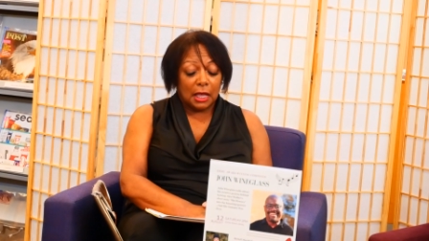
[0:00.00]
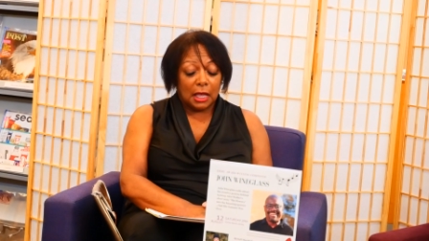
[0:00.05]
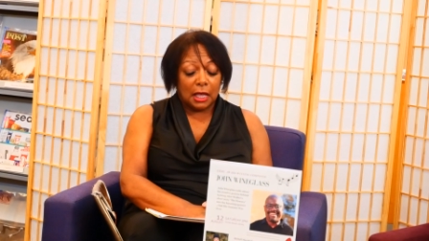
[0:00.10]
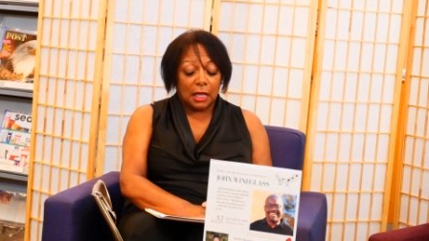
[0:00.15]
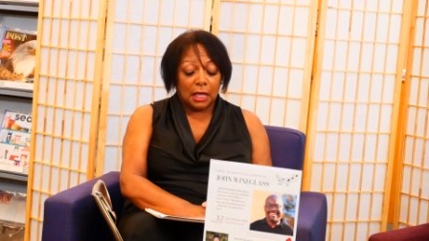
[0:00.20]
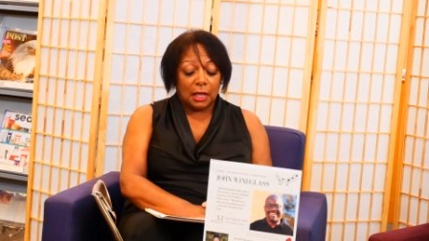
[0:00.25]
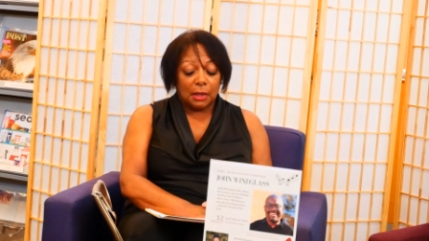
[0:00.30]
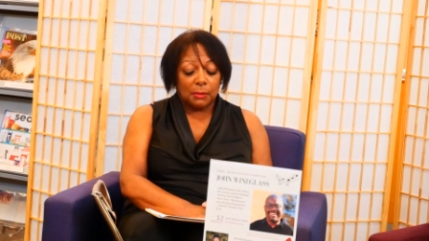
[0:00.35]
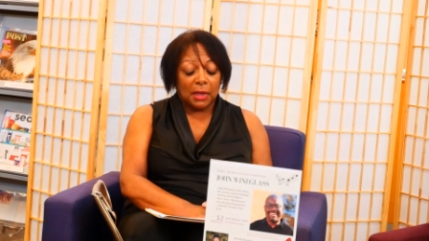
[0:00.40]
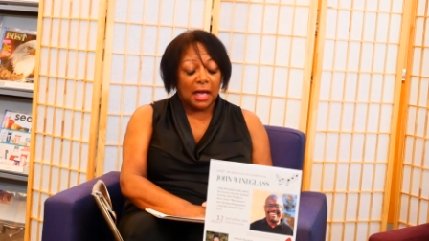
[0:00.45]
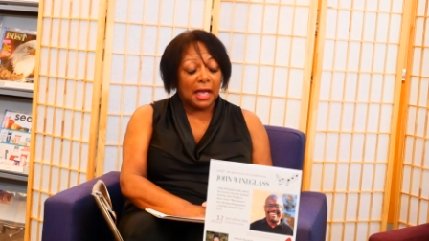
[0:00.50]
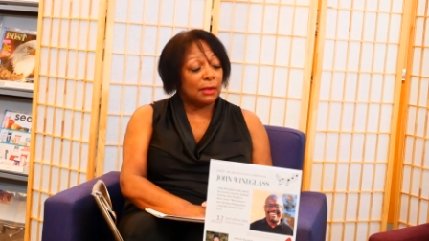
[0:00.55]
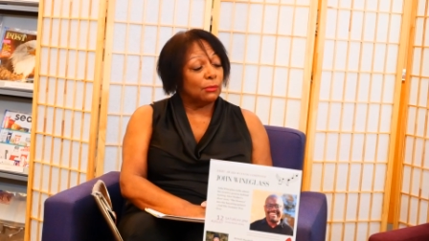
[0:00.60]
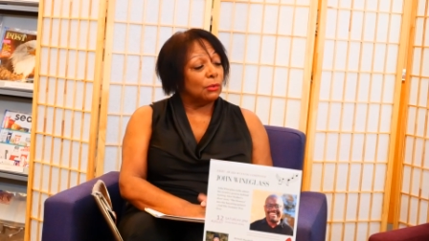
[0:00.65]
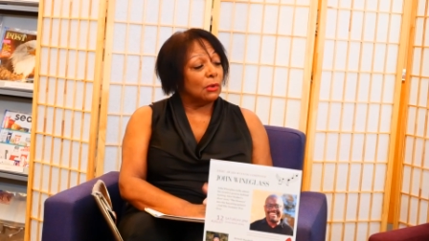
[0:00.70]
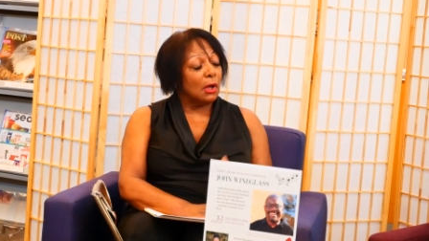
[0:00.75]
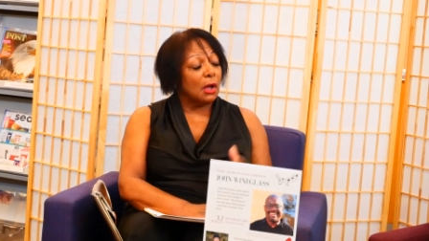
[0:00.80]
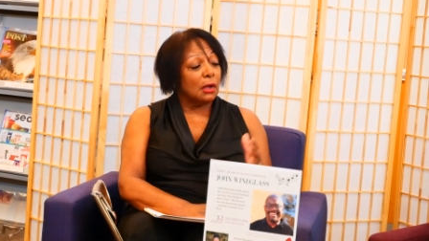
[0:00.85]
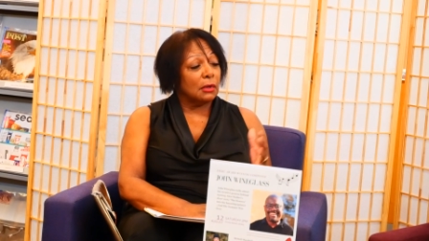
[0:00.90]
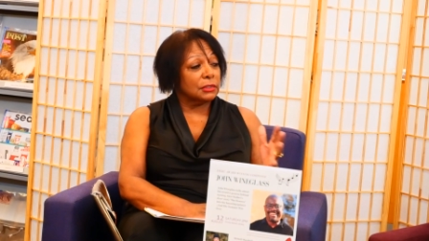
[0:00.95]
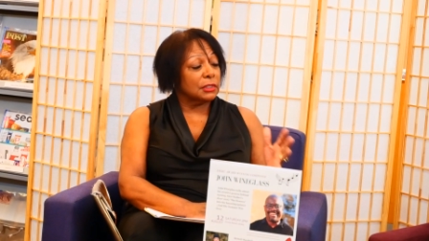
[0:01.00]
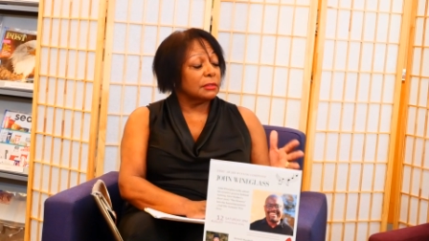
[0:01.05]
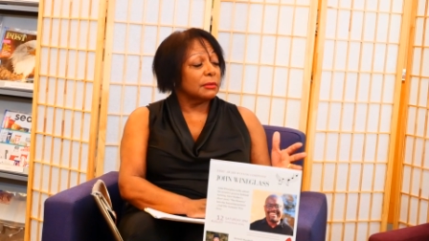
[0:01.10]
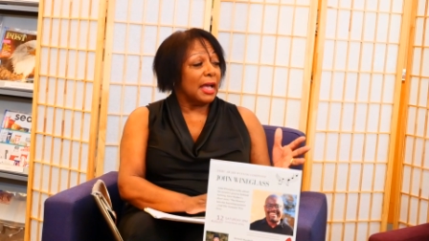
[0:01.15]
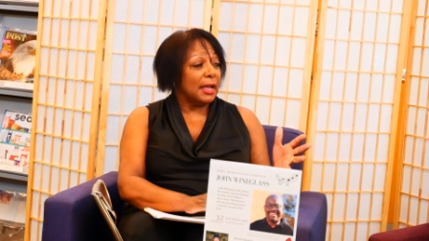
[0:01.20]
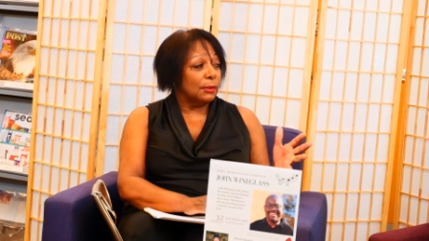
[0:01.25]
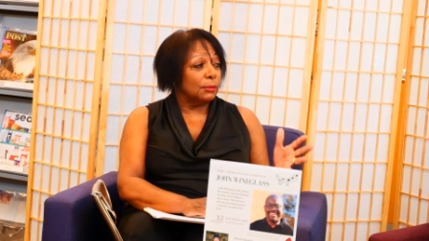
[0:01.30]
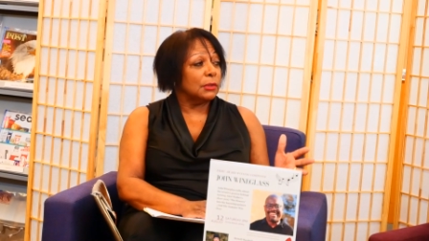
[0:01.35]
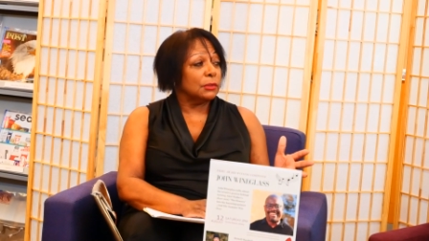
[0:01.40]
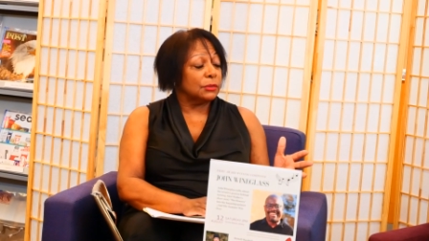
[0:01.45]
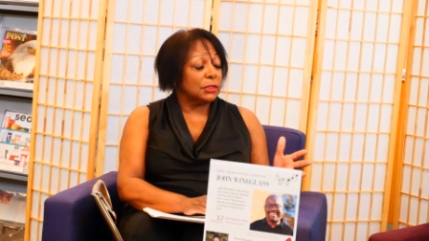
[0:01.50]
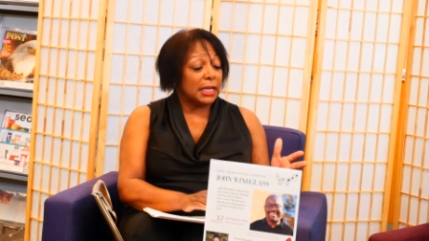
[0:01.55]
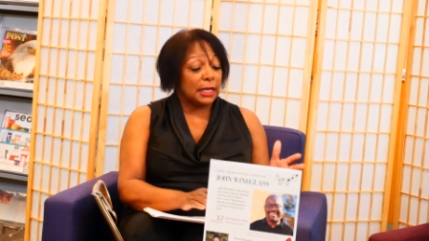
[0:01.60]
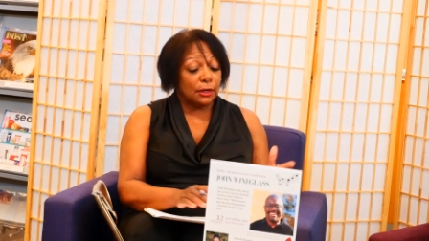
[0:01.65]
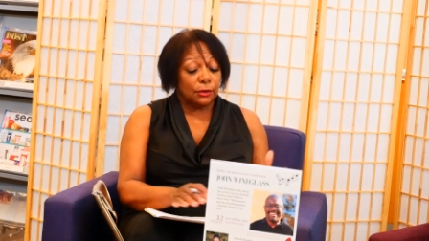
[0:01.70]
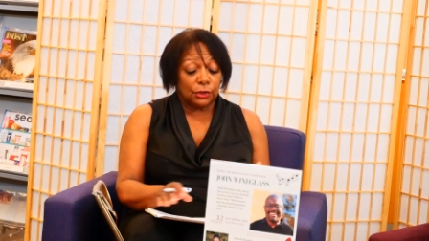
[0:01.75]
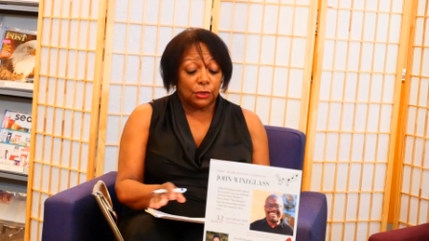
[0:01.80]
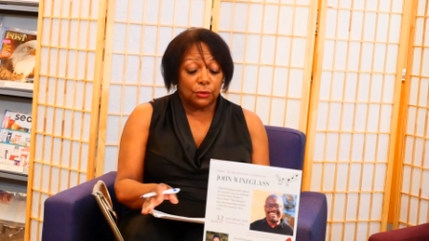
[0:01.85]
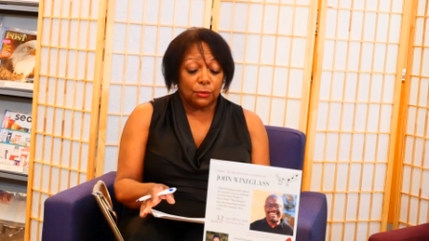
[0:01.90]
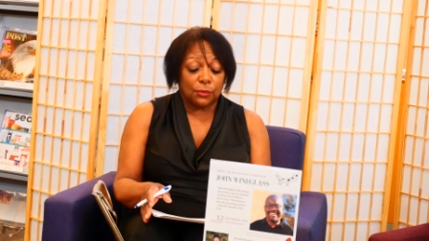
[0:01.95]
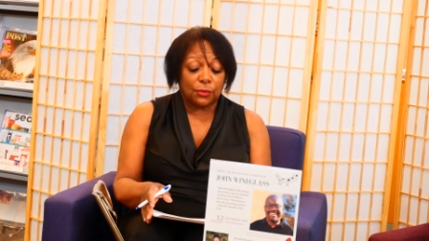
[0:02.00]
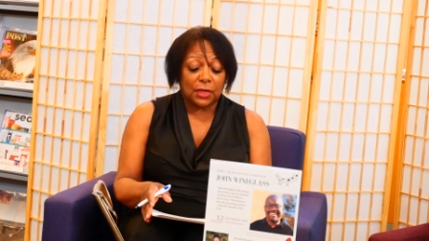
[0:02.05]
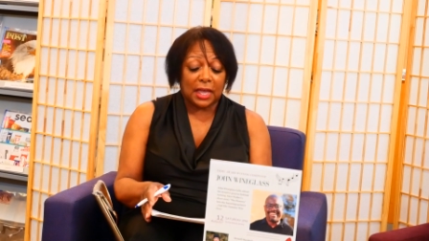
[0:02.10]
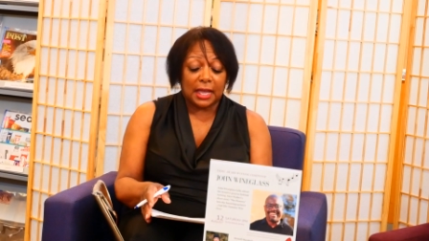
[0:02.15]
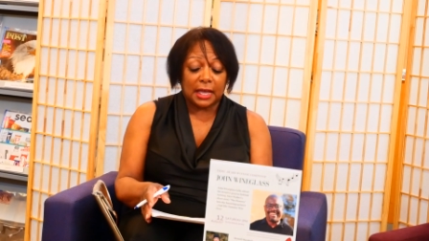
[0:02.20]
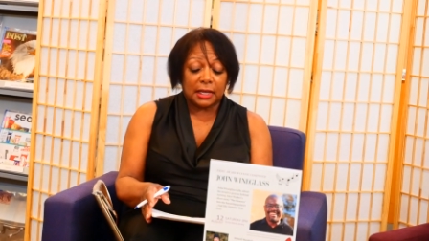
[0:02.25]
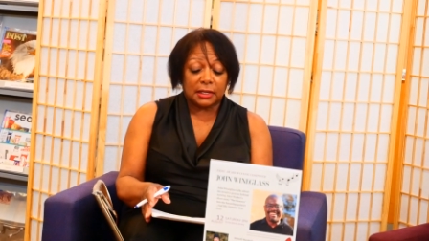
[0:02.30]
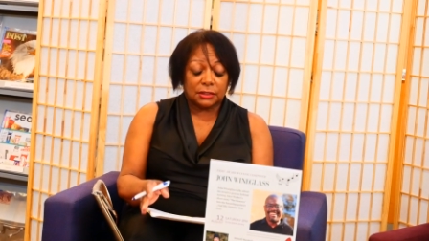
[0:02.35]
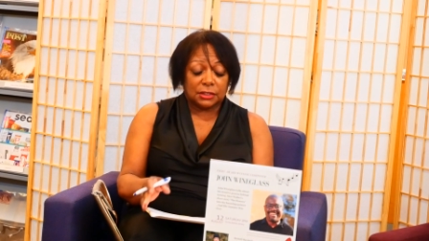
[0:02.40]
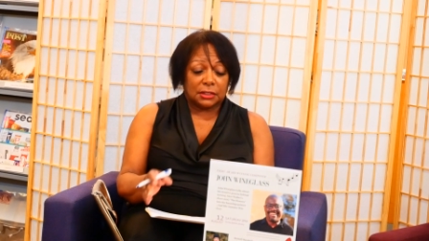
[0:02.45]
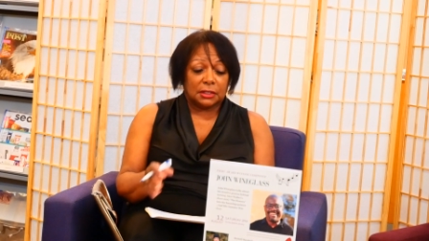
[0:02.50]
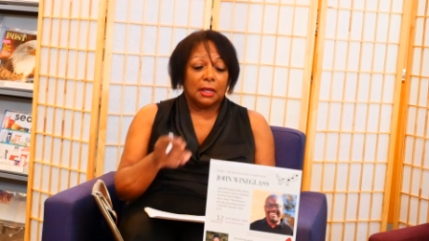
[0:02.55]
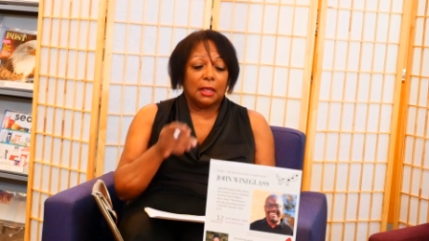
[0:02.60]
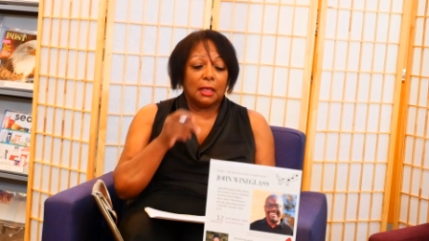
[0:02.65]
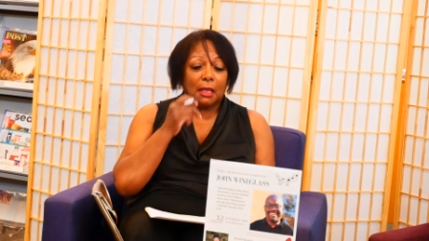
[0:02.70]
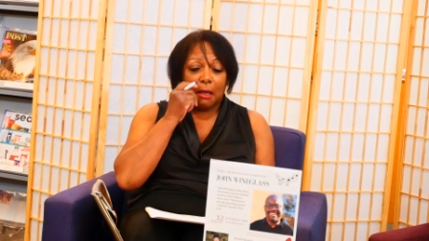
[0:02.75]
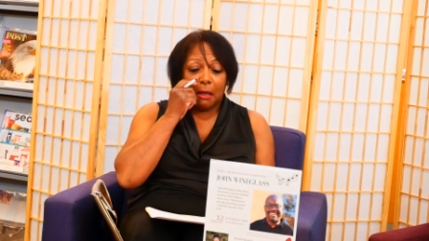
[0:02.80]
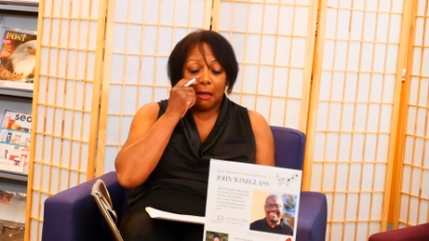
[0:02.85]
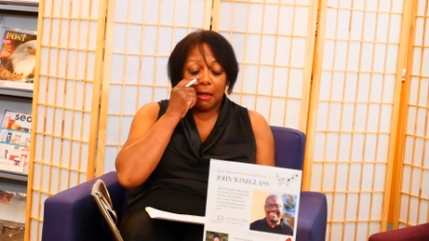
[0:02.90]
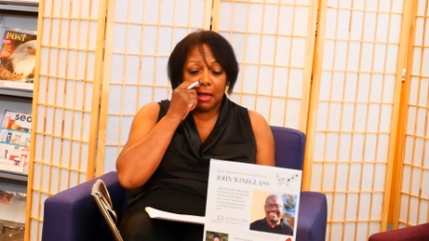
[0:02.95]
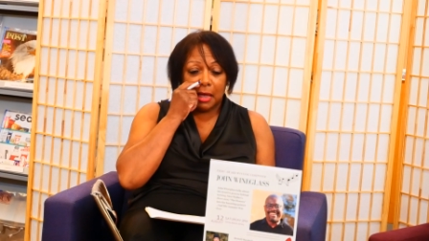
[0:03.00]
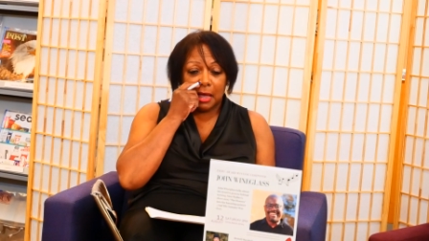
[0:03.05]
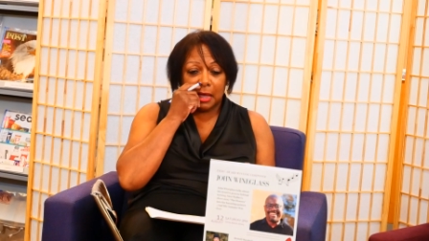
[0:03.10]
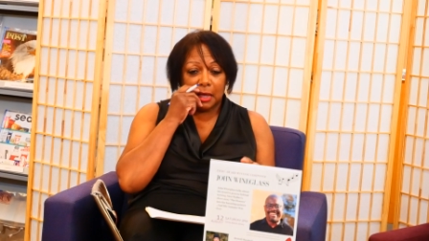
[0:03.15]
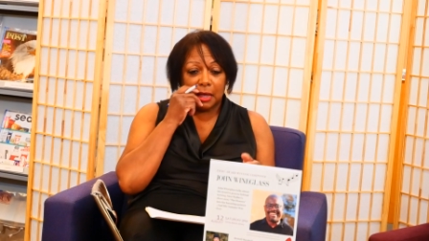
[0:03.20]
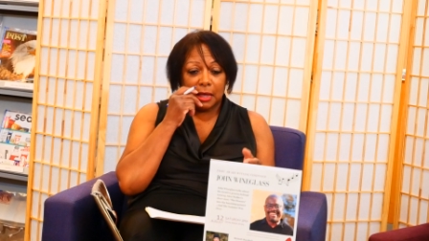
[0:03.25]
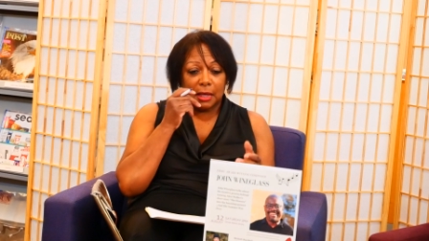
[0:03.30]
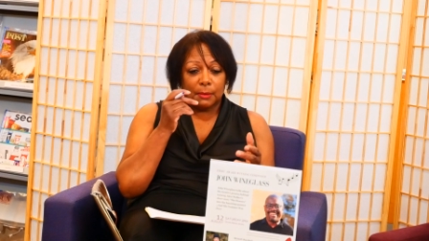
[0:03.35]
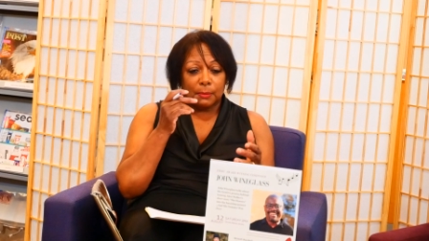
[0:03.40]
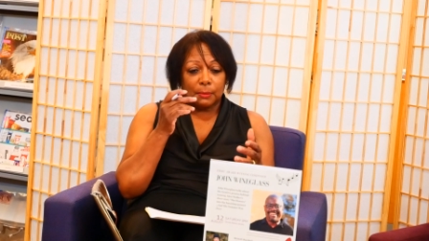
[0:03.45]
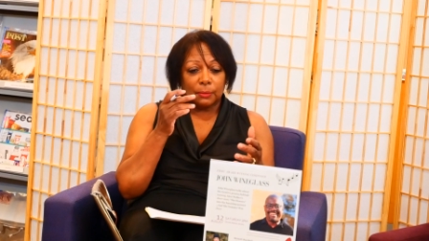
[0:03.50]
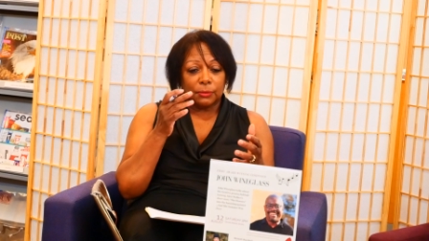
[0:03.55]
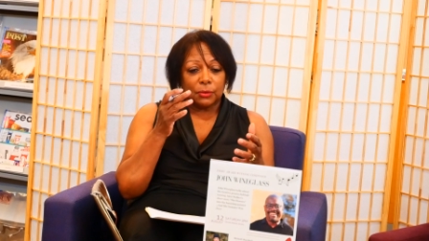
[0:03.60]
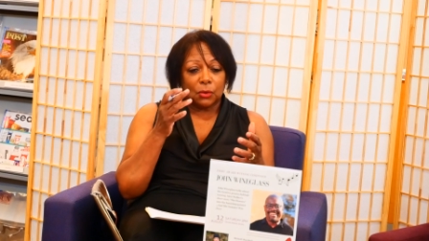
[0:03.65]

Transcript: Um, I will also I will tell you that um,